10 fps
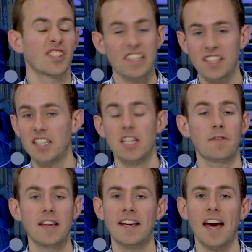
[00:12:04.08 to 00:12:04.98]

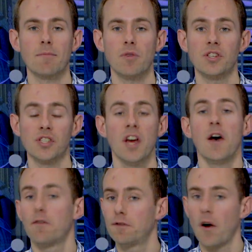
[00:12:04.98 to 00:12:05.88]
CCTV cameras,
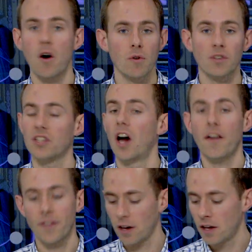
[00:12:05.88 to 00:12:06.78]
phones, and
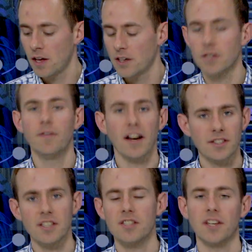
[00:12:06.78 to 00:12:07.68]
other
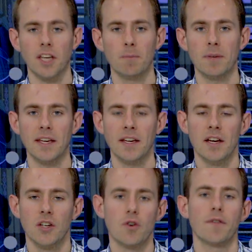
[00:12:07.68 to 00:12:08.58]
devices that can be
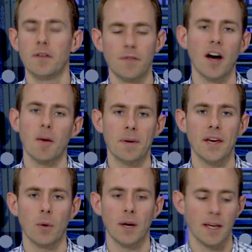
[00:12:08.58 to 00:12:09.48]
driven via
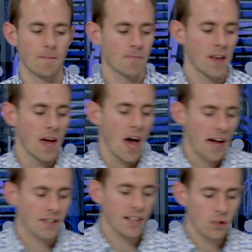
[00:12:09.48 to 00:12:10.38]
PoE.
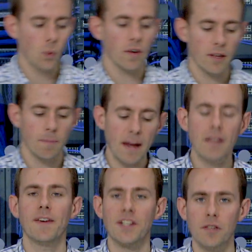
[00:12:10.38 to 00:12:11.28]
And that's one of the
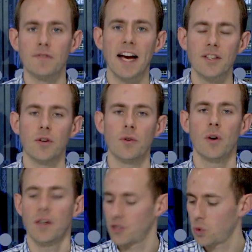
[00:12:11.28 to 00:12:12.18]
benefits of
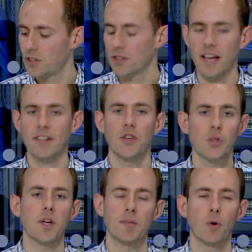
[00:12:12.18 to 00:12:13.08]
Datto
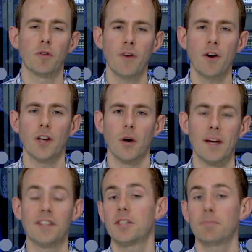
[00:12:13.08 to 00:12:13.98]
switch portfolio
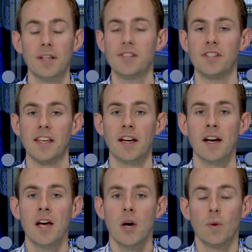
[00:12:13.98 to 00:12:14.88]
is simplicity.
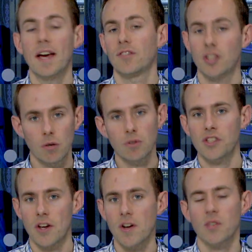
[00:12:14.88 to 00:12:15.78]
We have 2
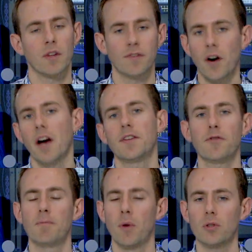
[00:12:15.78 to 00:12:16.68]
series with 5
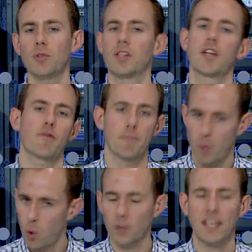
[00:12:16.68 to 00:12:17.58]
different models and different
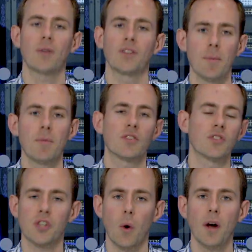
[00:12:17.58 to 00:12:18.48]
port count numbers
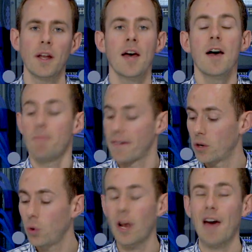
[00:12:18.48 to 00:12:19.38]
and so on, but they
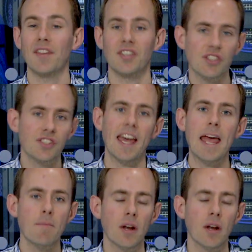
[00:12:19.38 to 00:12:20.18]
all have the same